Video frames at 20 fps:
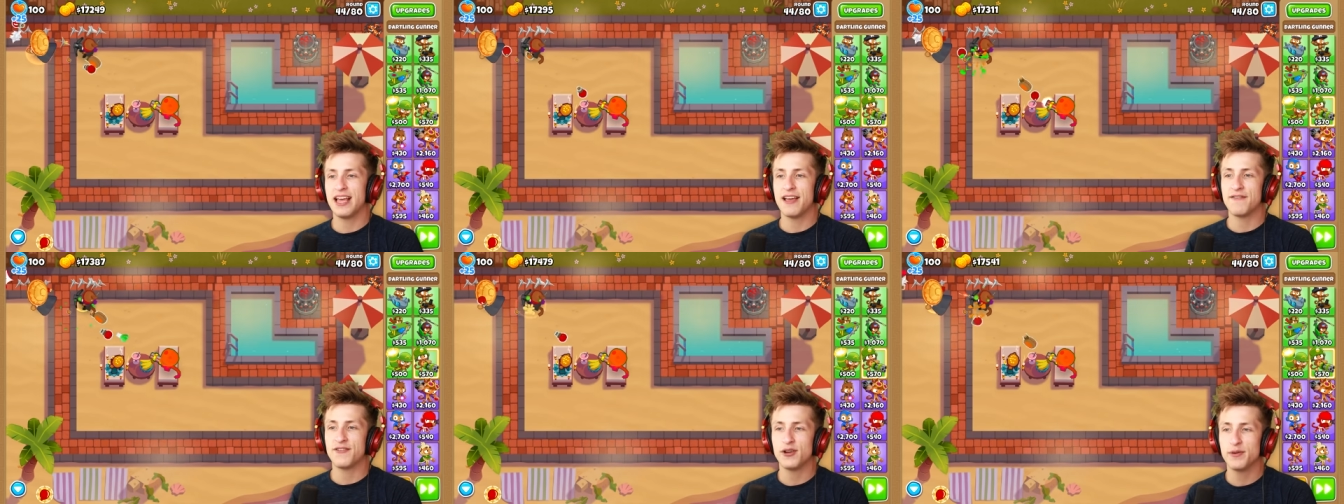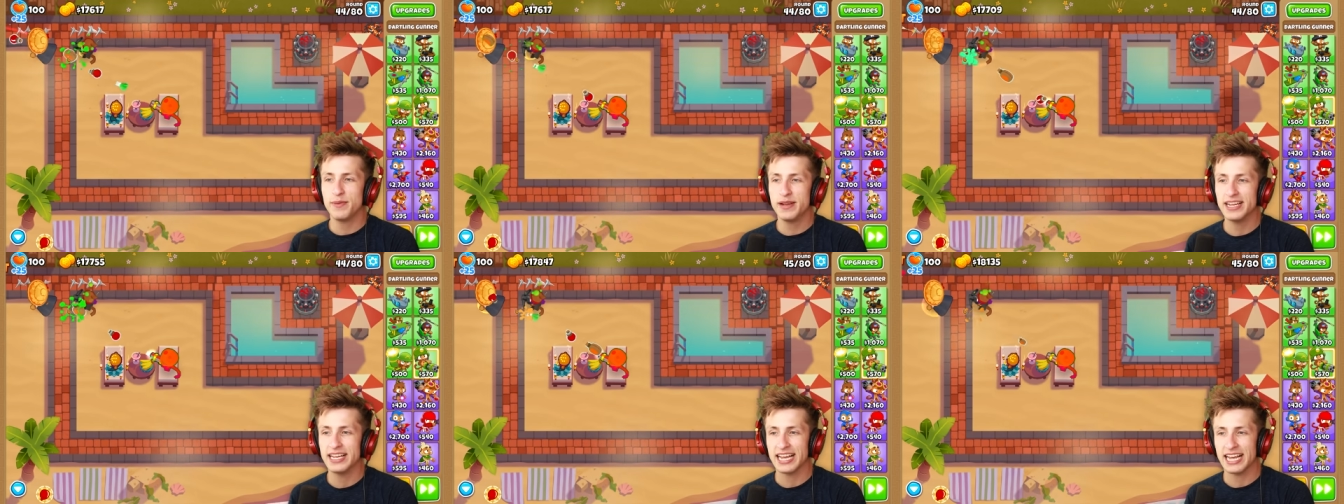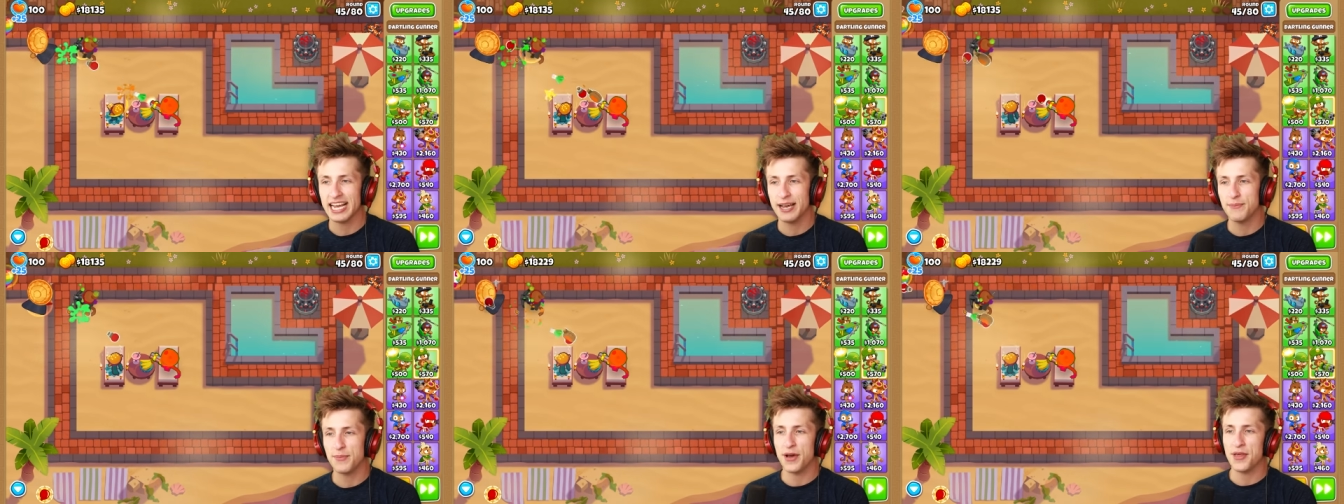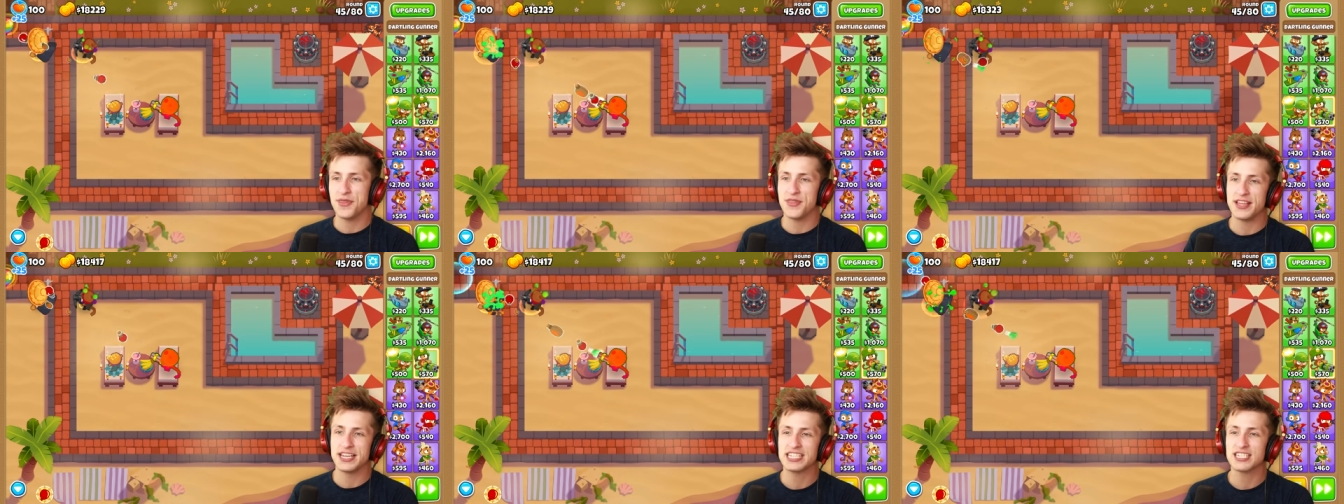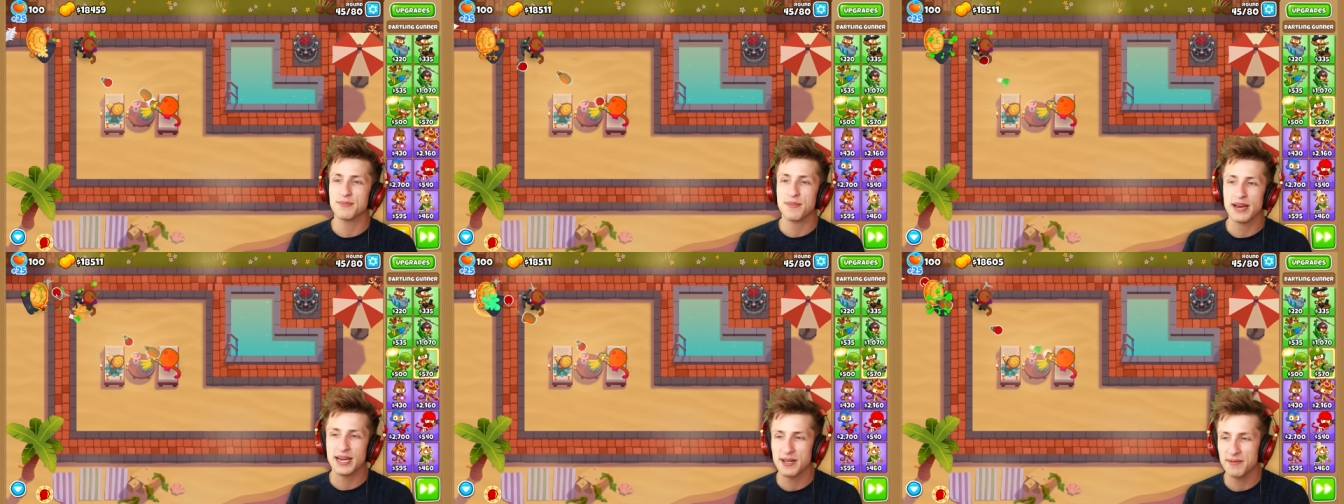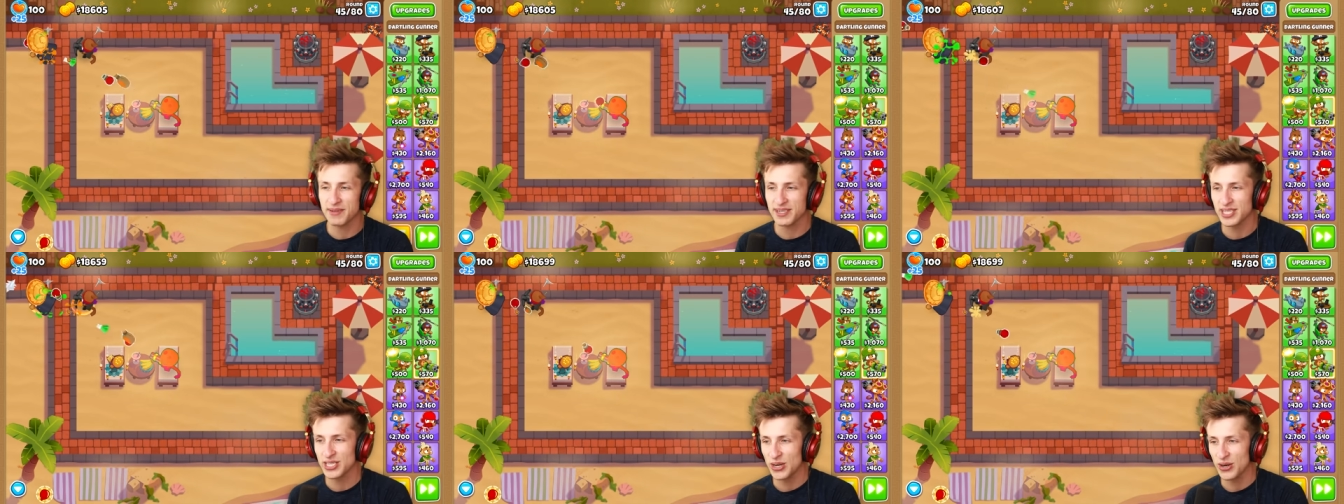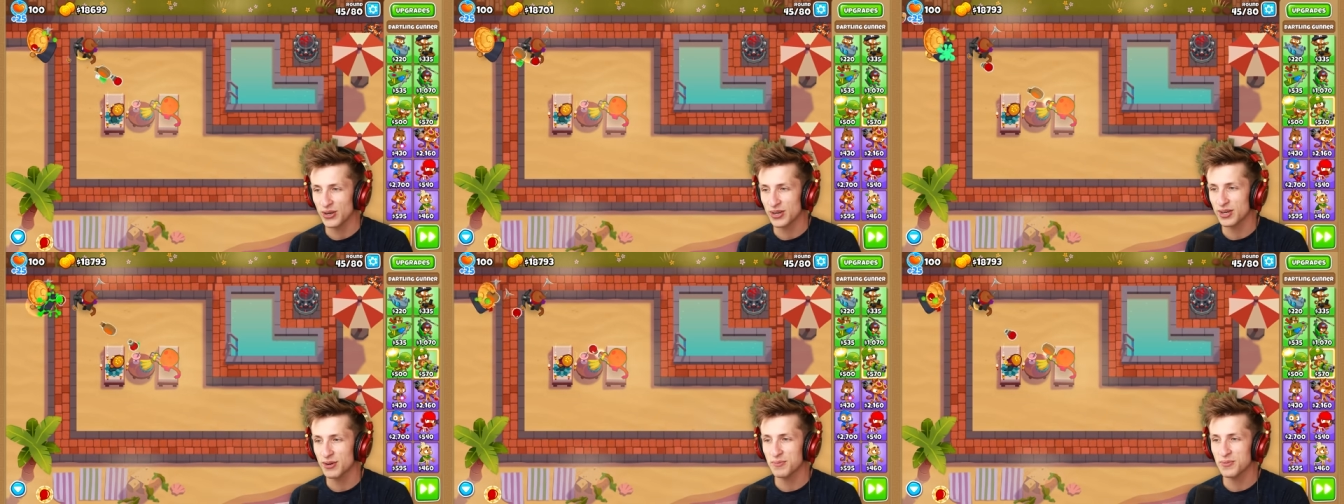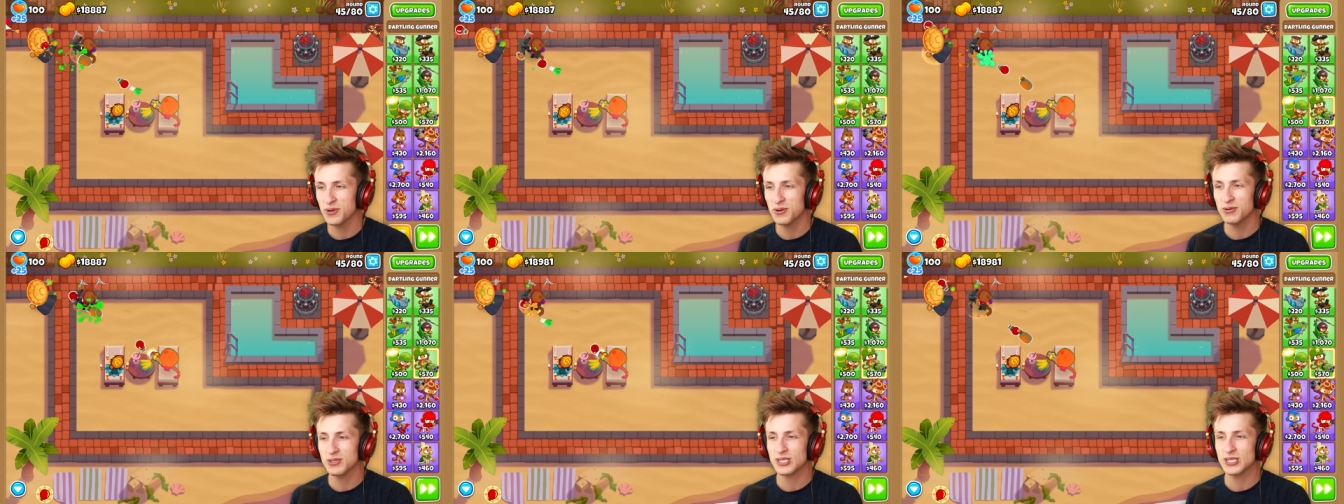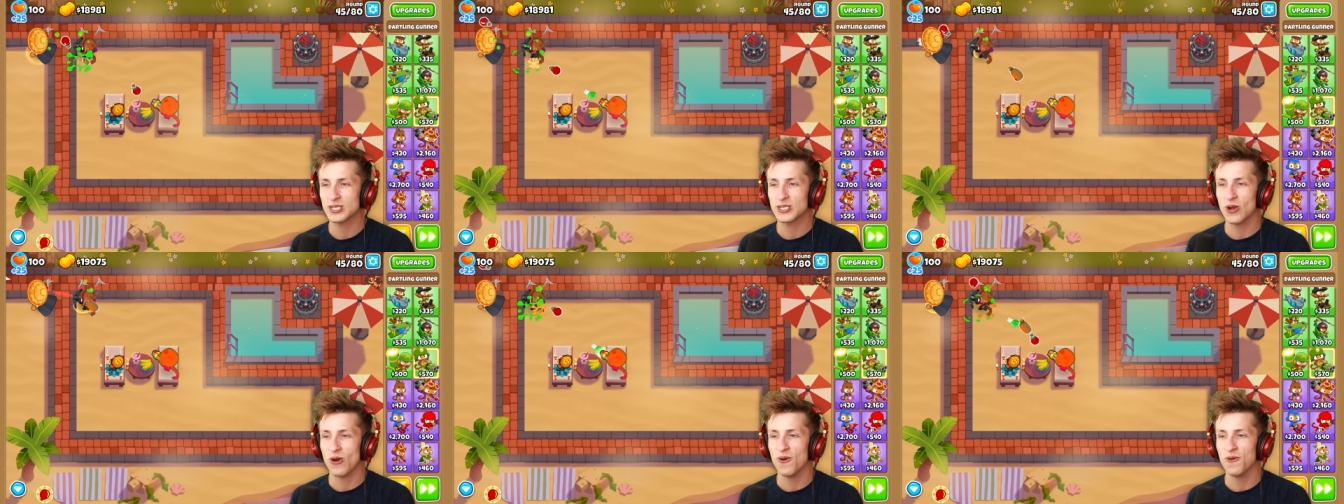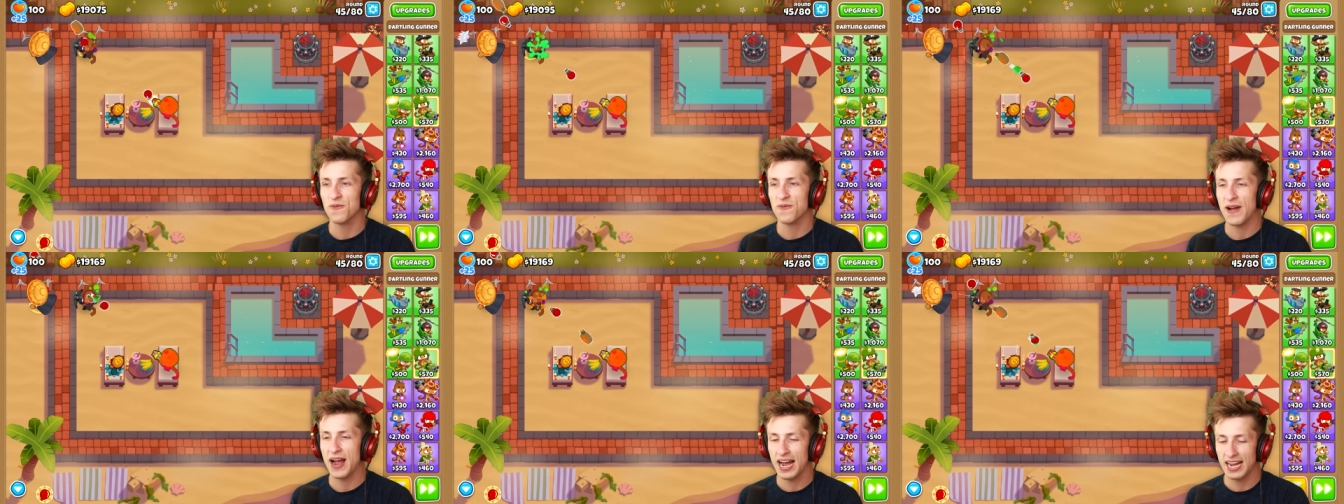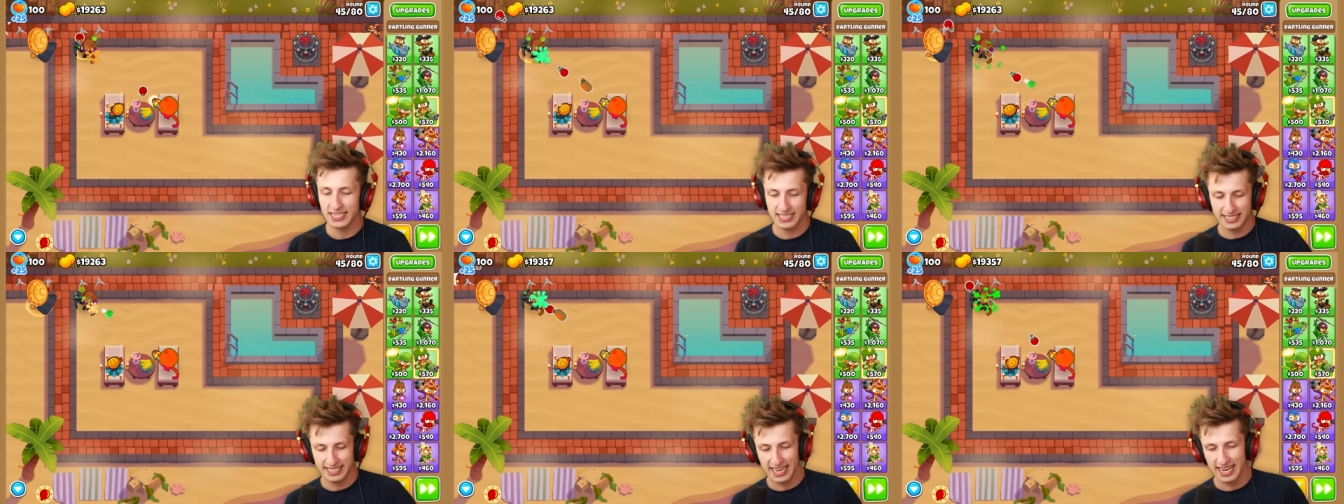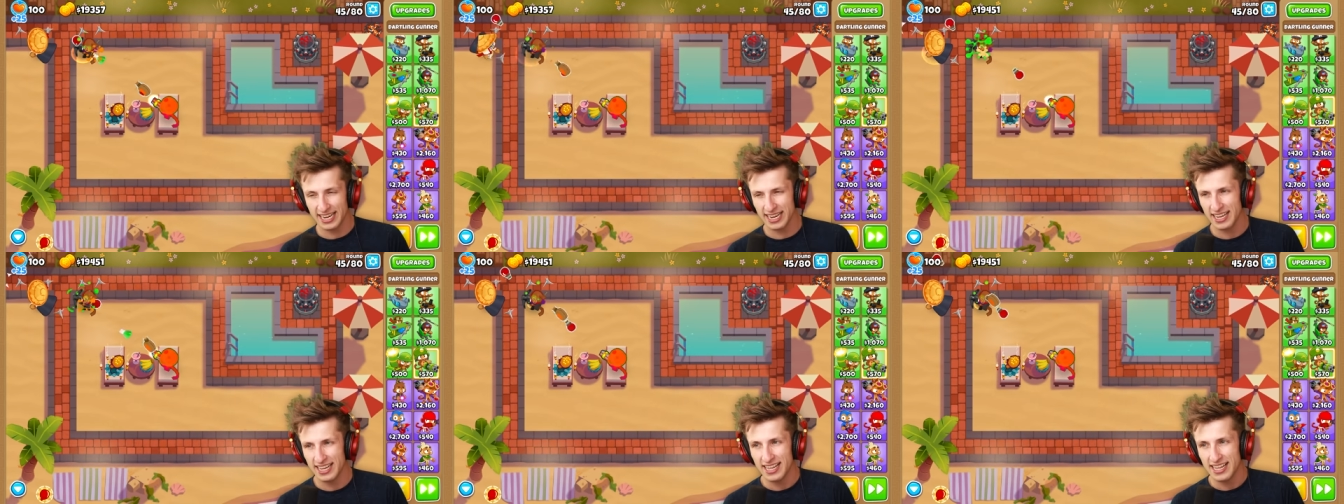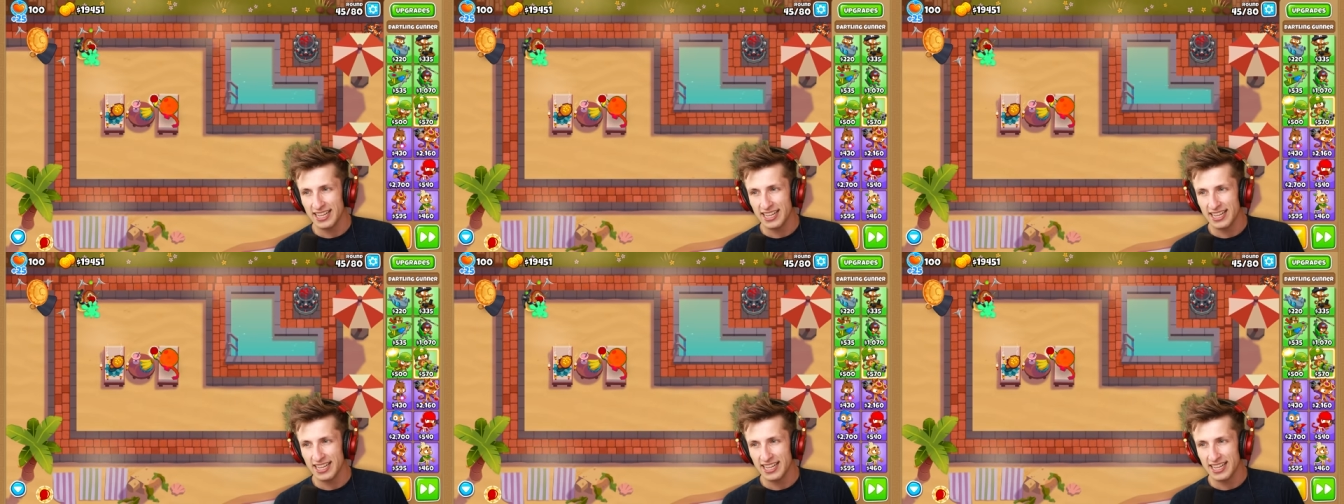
if you're being hit by this many Berserker Brews so fast, like